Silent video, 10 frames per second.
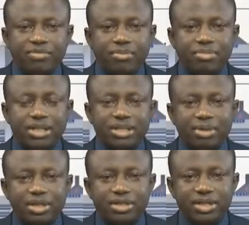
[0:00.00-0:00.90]
party
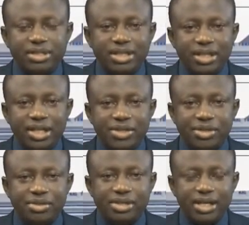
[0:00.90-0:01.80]
politics and
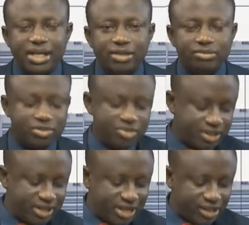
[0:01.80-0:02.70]
issues ahead of the
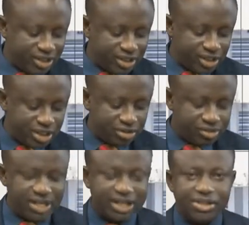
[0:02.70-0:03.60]
2019 general
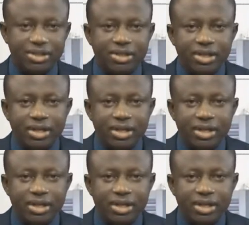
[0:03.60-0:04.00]
election,